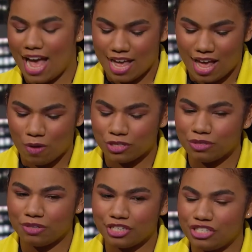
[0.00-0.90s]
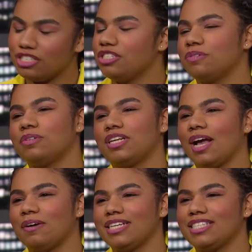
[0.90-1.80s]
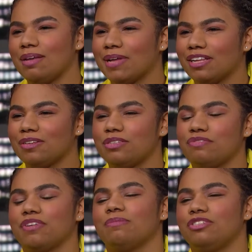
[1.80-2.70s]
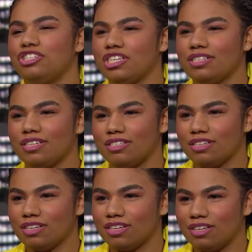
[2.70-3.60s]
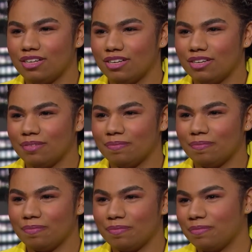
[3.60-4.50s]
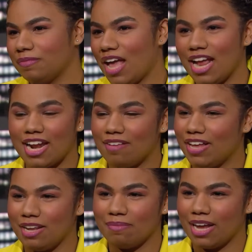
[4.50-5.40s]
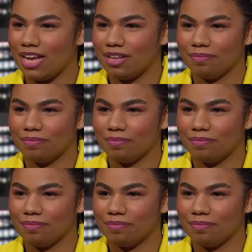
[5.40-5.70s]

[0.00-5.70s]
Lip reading: I went to a Christian school and I always say my closest friend was Jesus. I didn't have anybody.